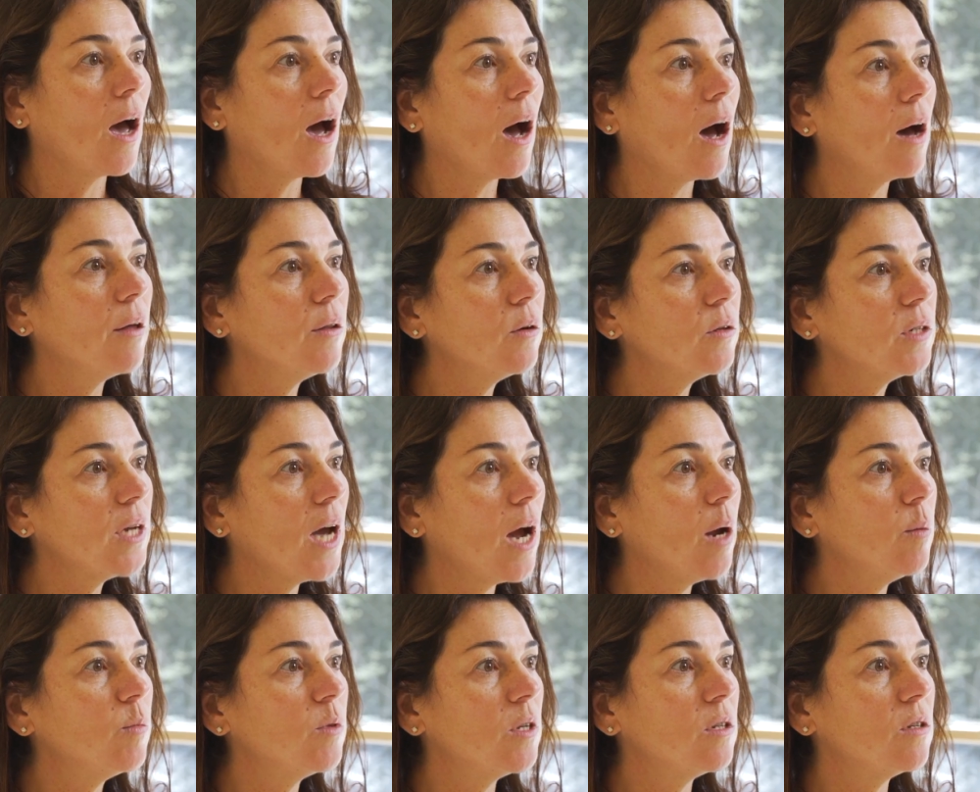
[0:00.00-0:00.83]
Other
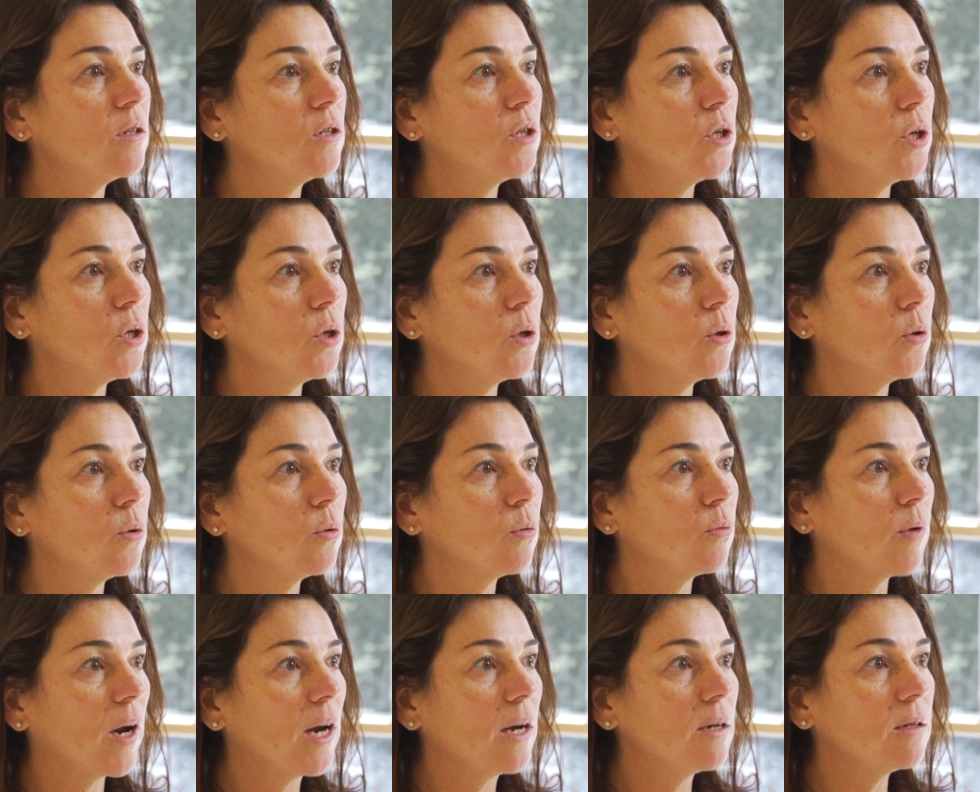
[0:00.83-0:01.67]
times is to
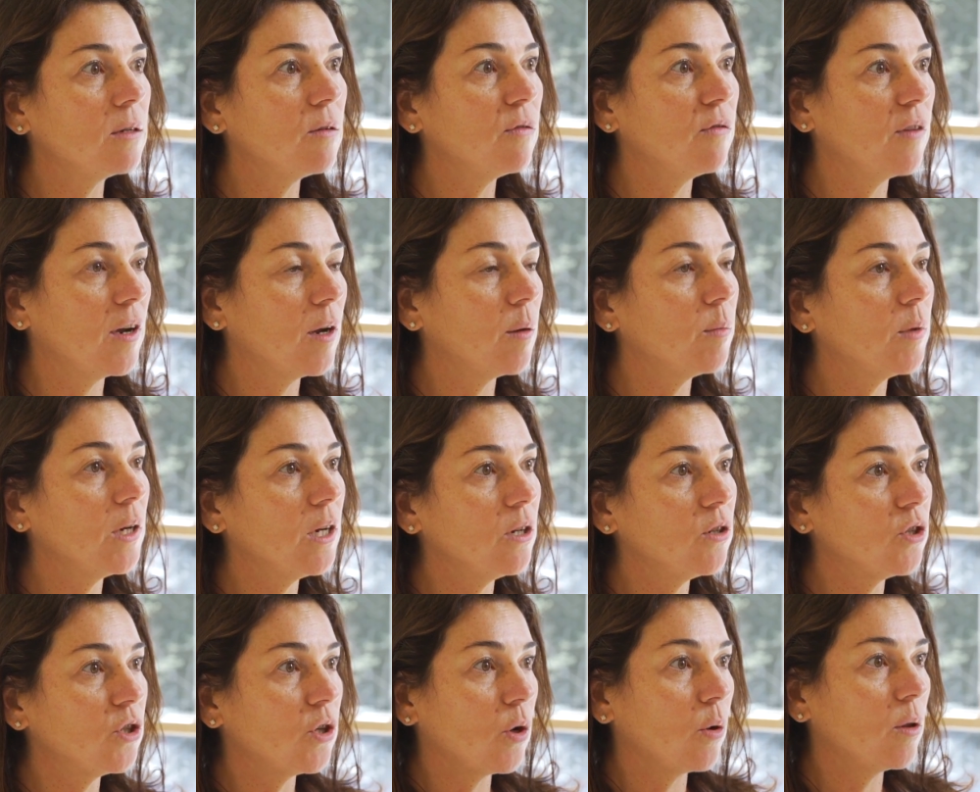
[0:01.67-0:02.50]
raise a family and
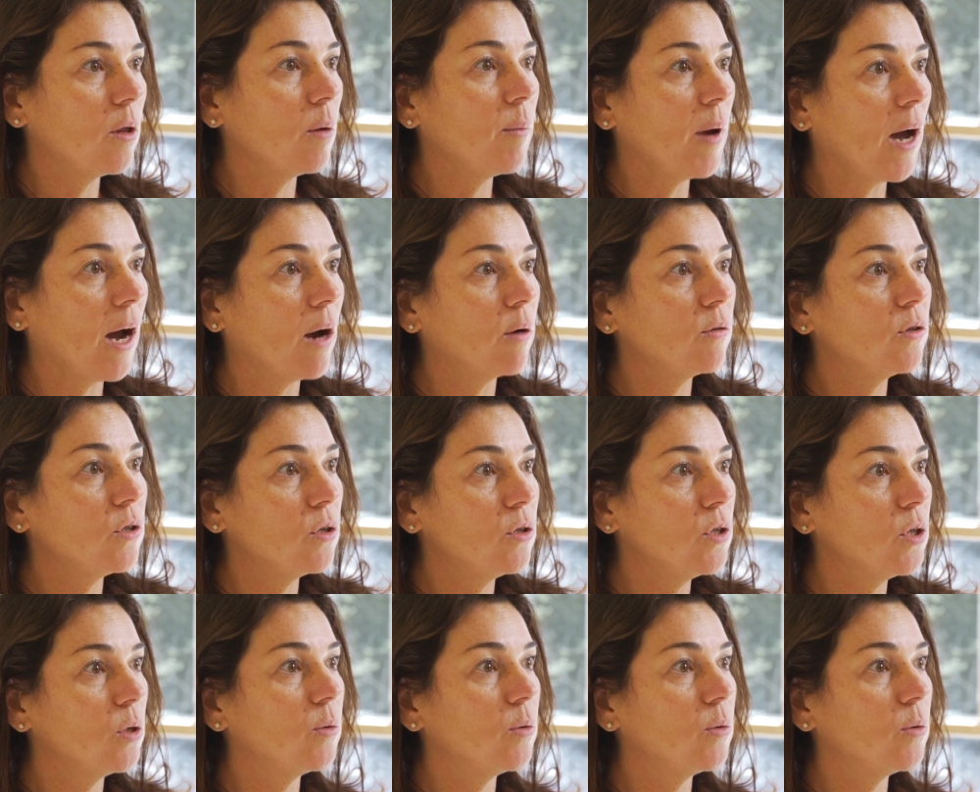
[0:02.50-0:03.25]
show them how to do